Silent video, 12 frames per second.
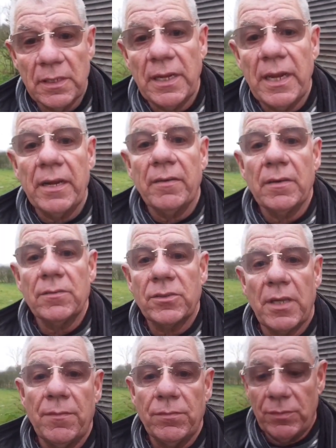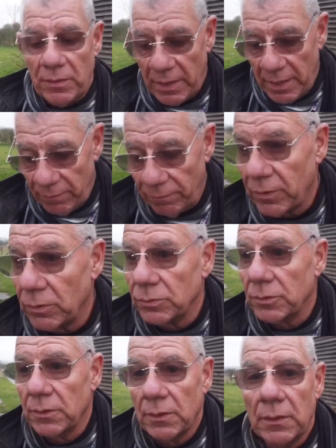here at Tempsford
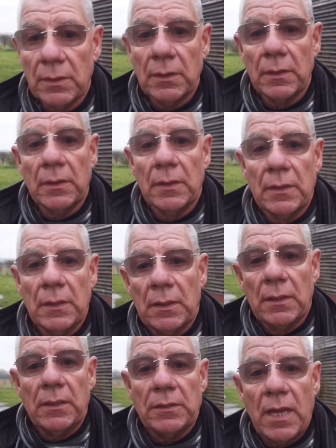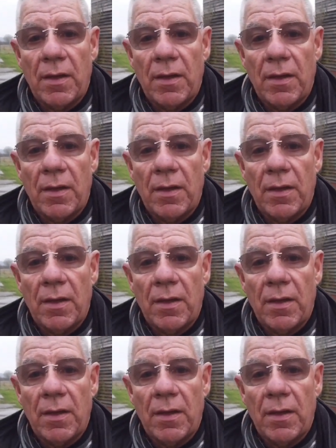Airfield. Let's